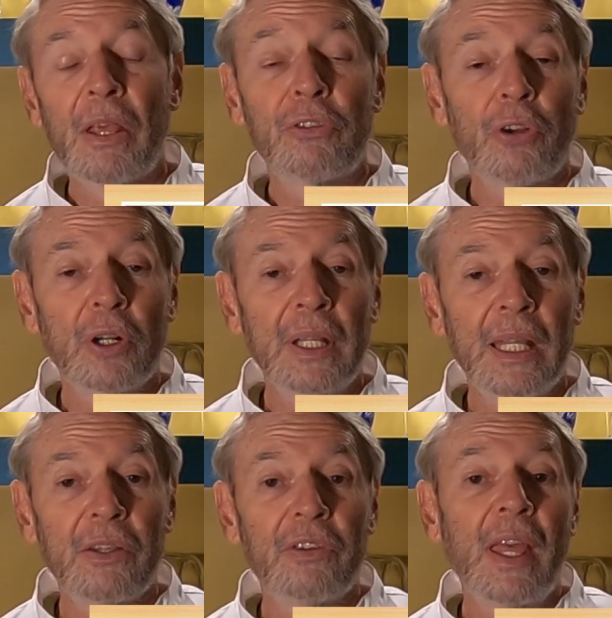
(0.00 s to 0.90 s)

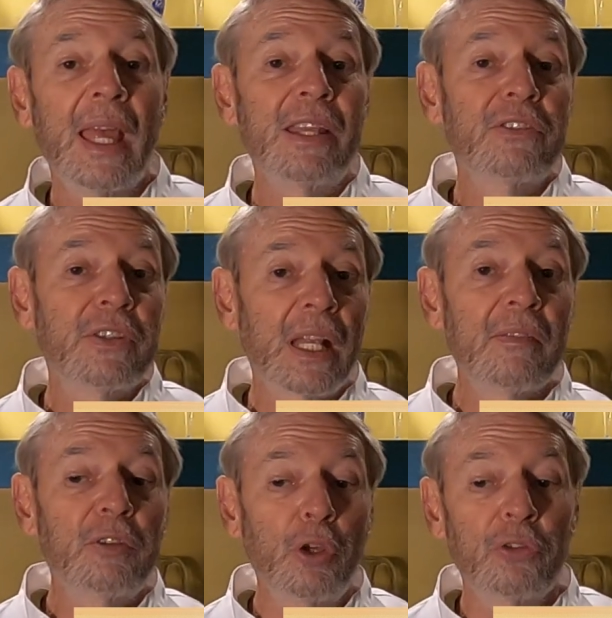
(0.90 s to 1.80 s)
sardines, instead
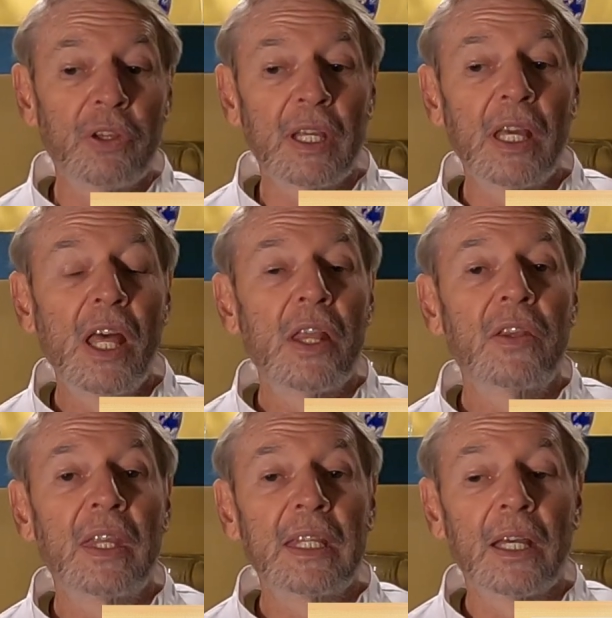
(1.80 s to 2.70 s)
of using
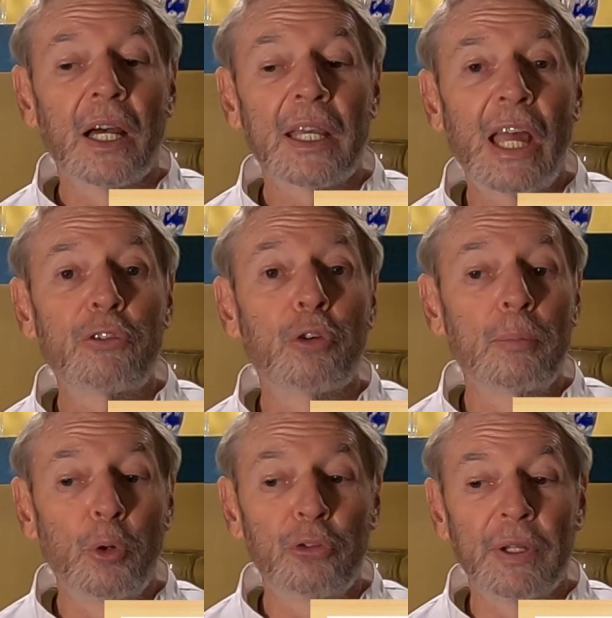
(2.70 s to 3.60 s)
the uh,
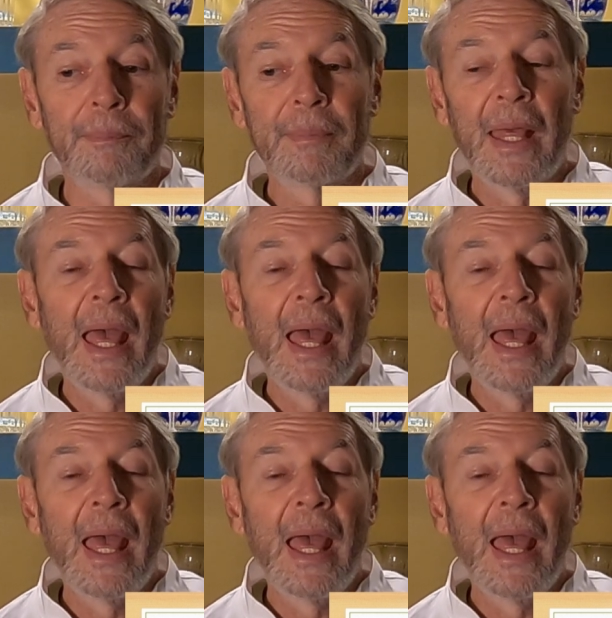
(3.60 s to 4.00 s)
katsuobushi.